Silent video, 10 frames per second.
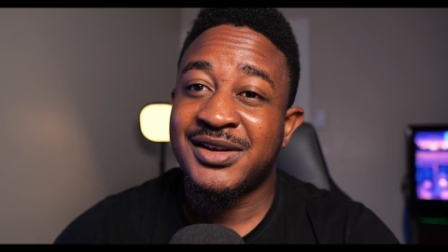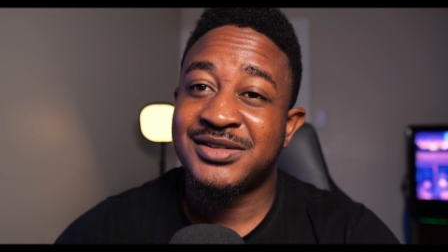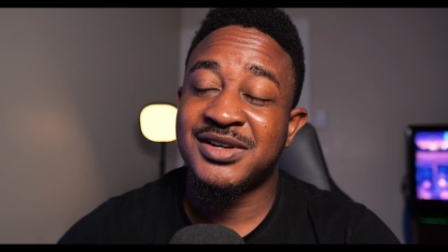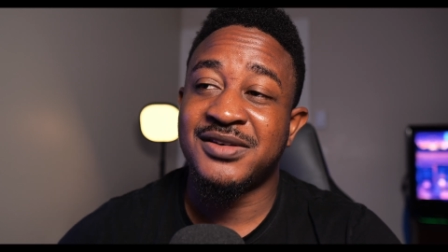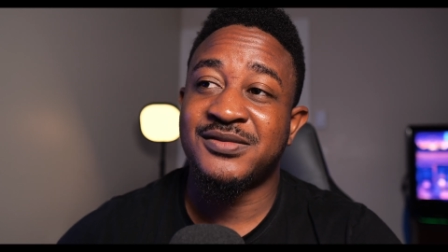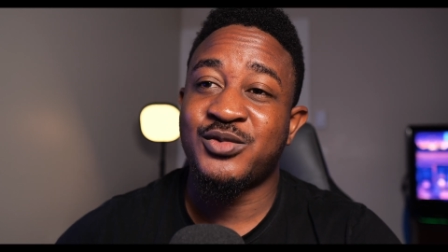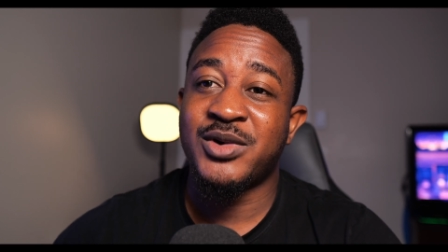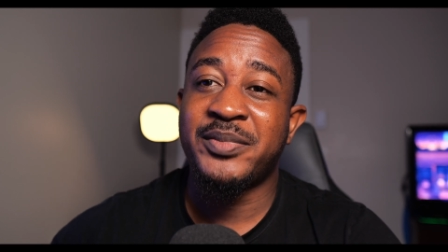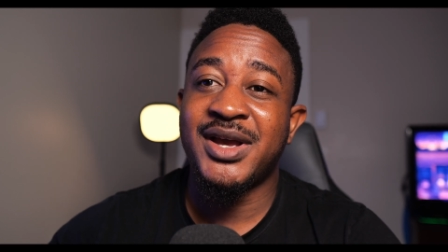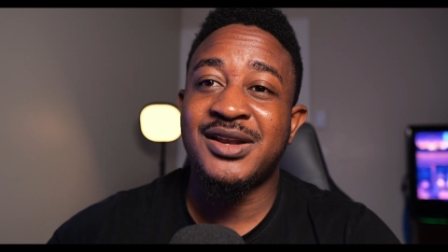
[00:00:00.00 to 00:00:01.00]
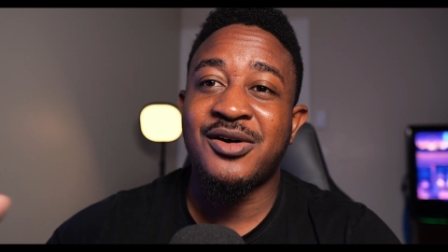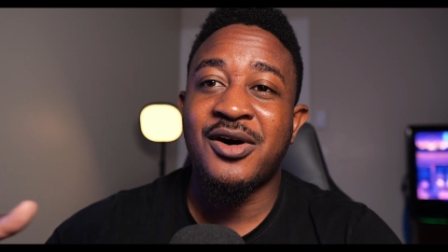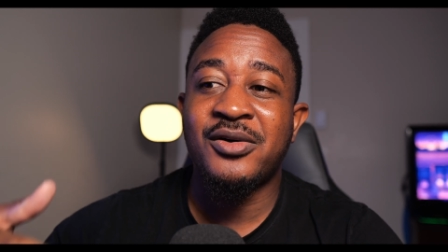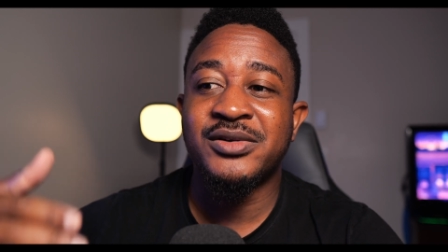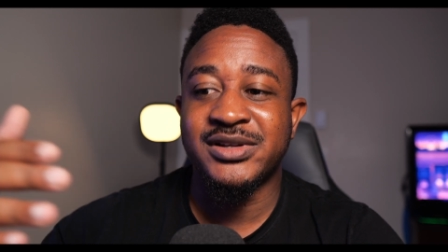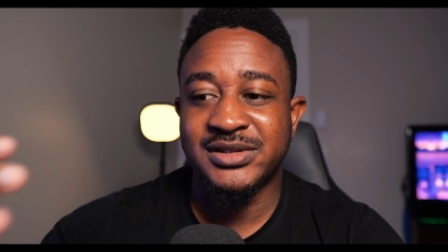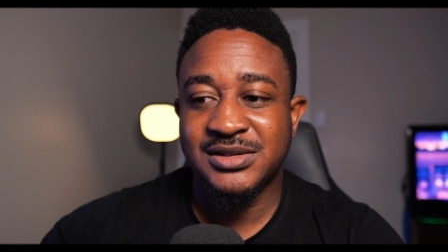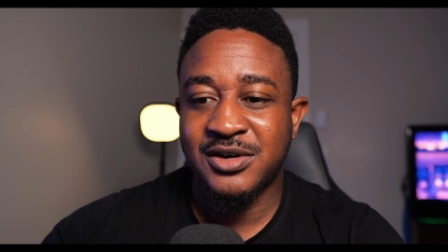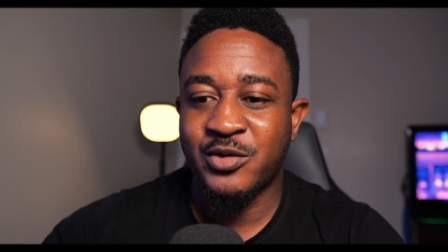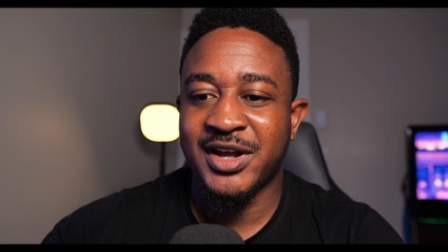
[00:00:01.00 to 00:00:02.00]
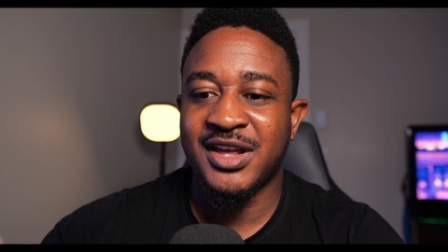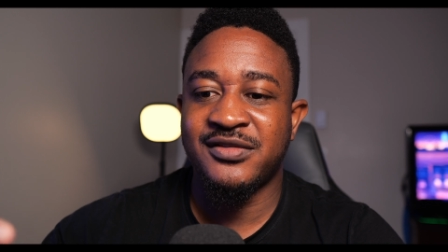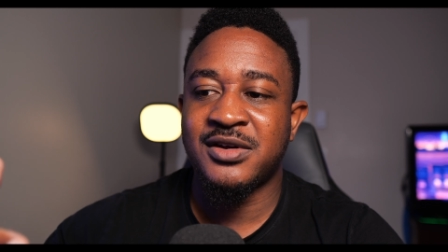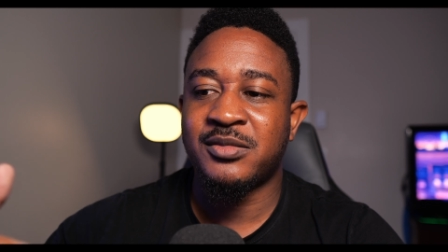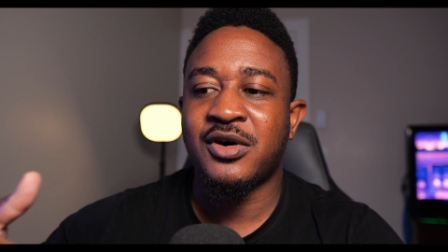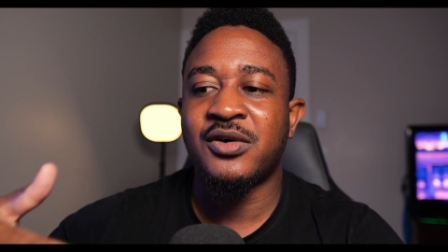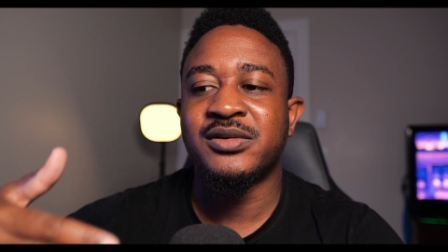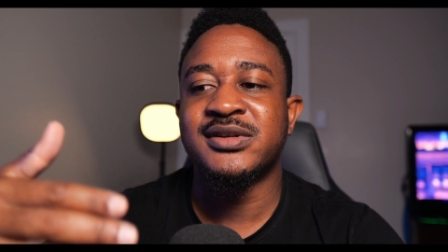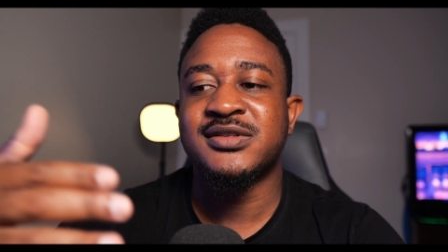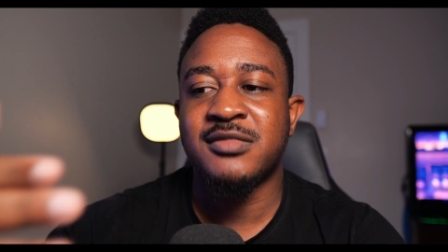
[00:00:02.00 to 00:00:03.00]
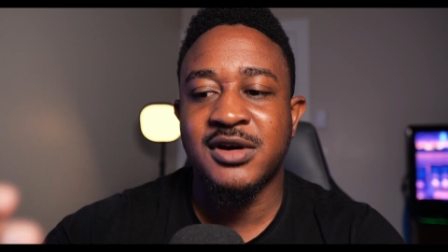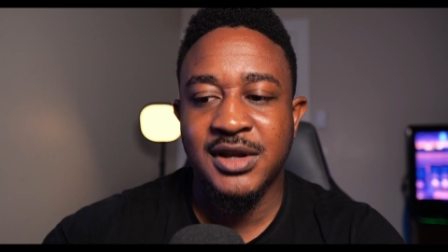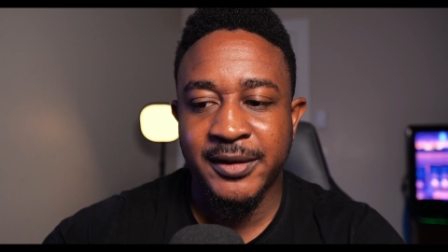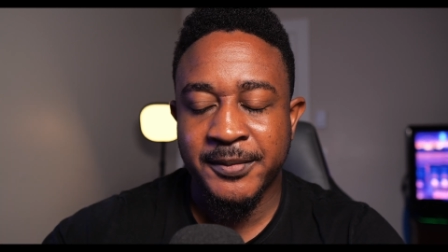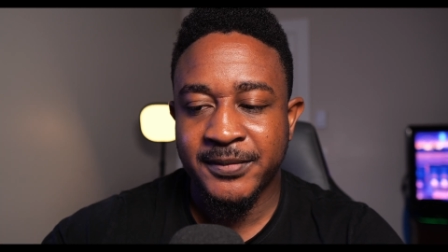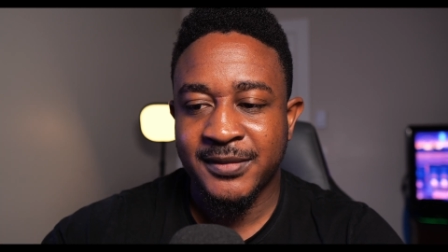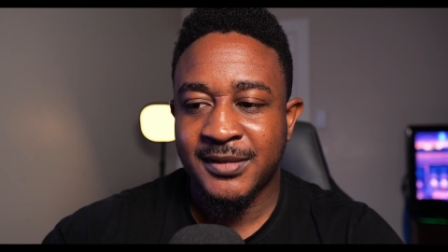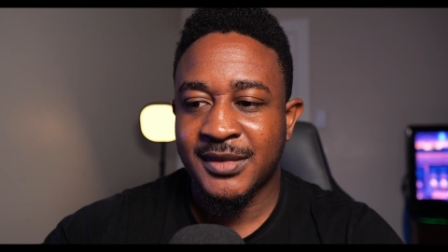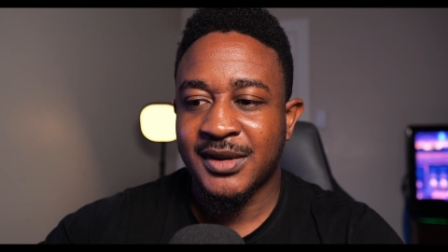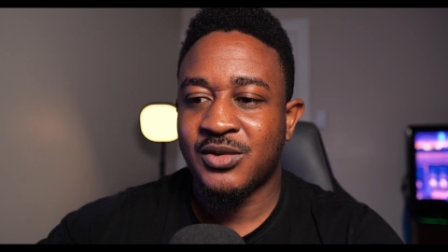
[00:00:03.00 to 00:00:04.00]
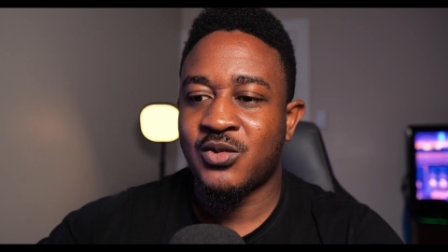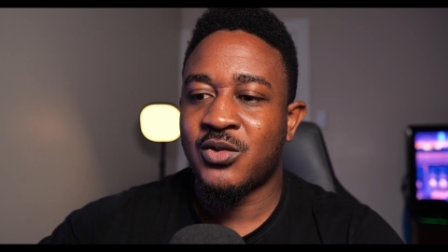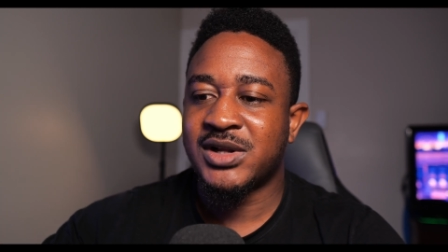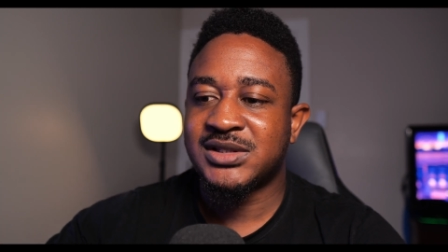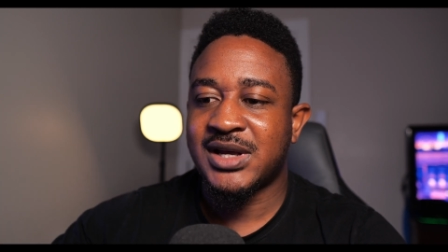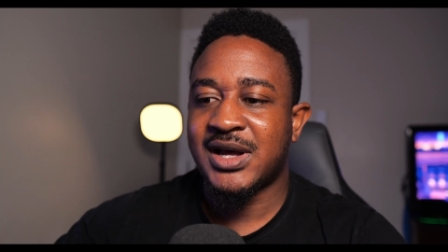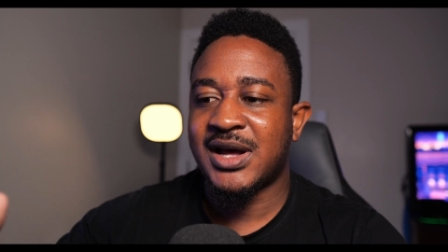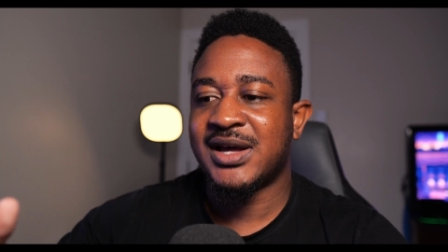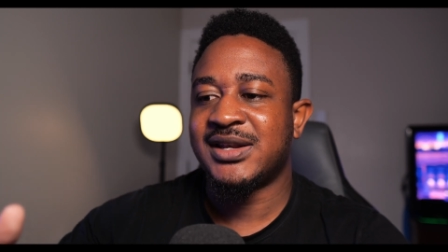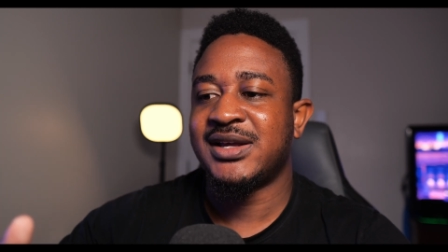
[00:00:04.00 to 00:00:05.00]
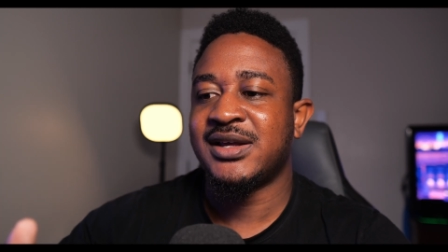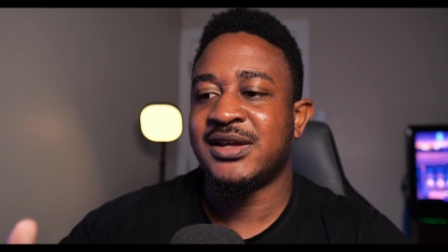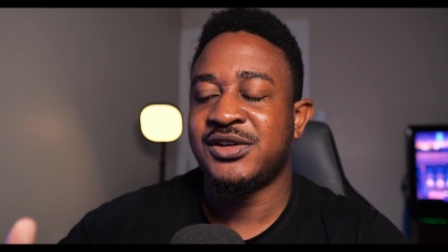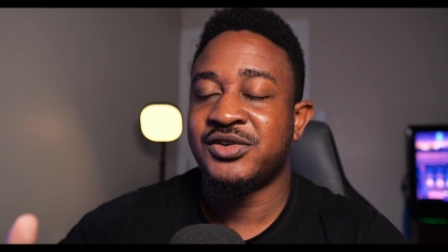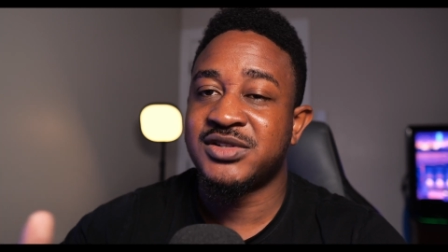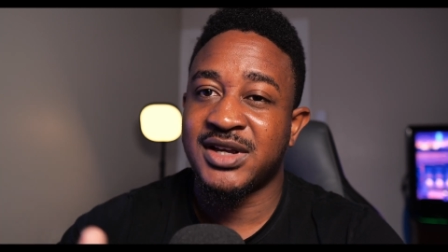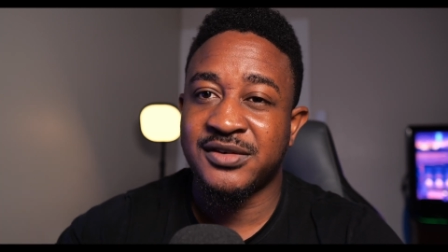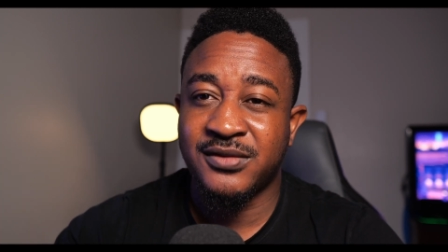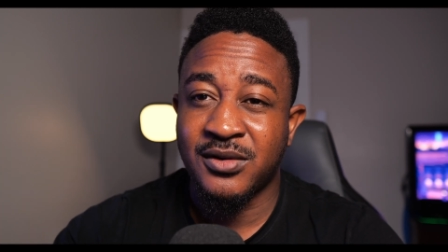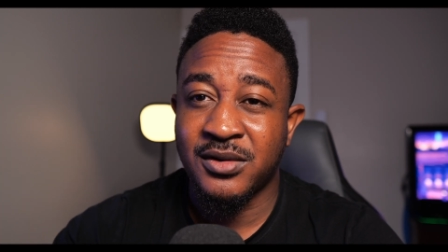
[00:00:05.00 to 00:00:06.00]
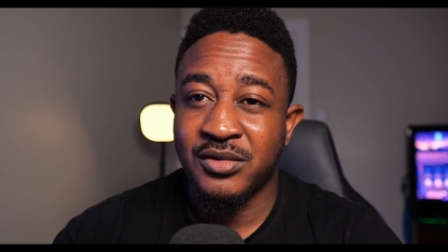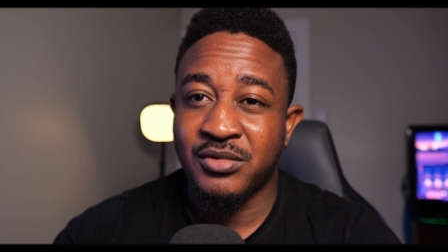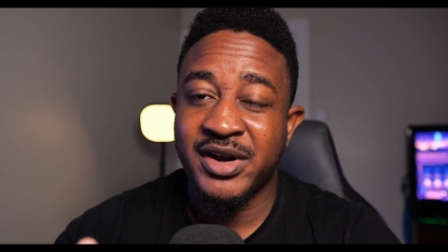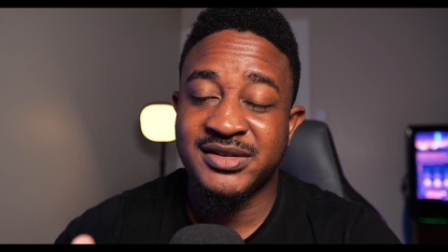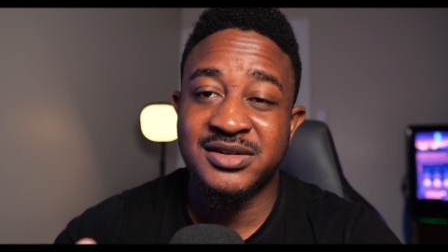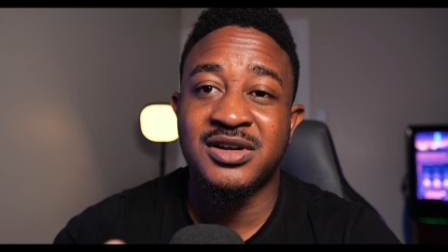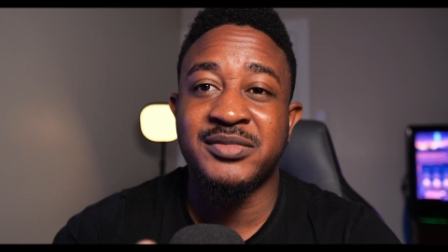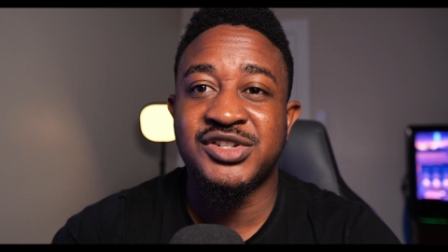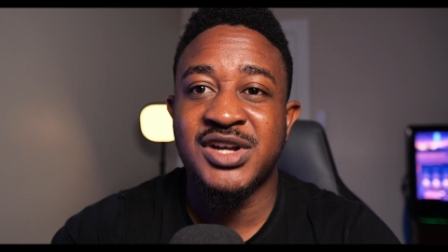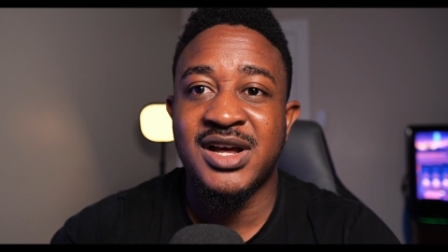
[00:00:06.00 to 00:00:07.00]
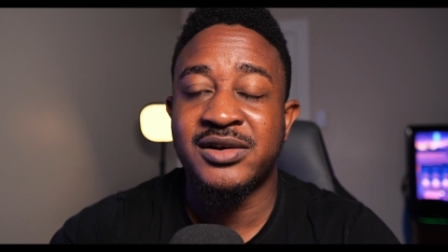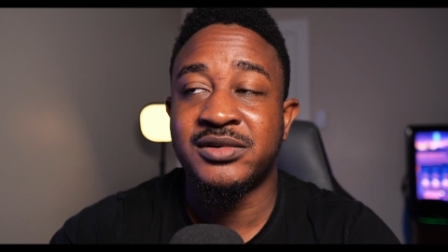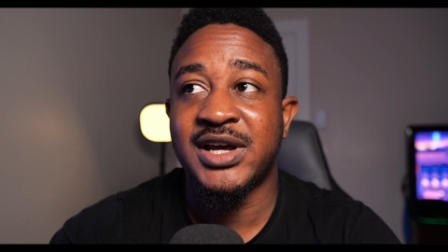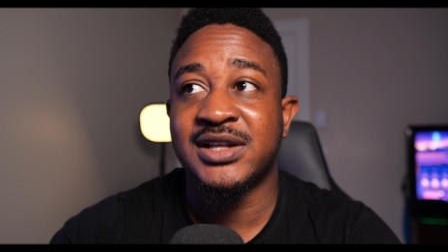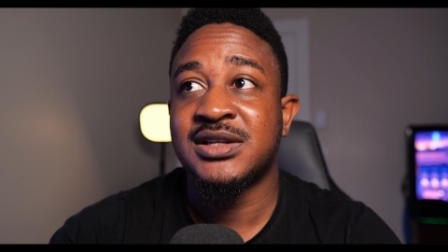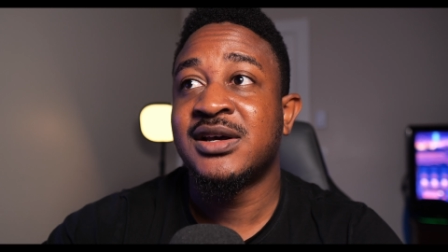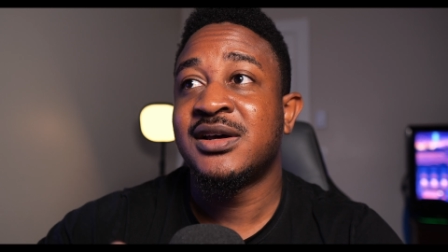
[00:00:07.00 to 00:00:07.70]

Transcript: So if we're paying all this or we're giving up all this money, what are they using it for? Where is it going to be channeled at?